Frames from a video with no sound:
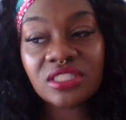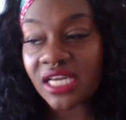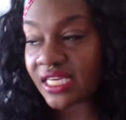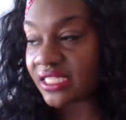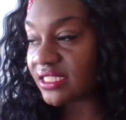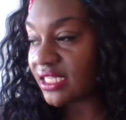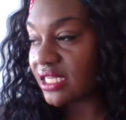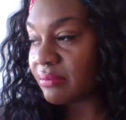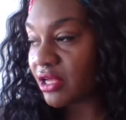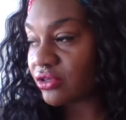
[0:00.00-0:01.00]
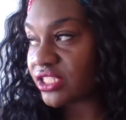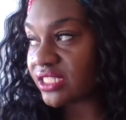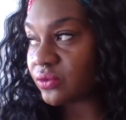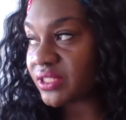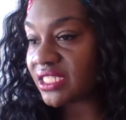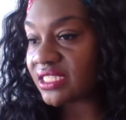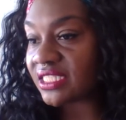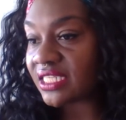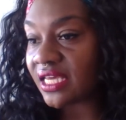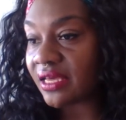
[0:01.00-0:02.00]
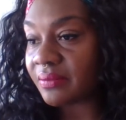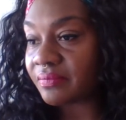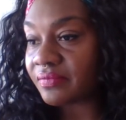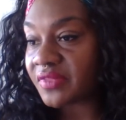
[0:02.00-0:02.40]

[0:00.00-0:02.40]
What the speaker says: Did I get the email or was it a DM?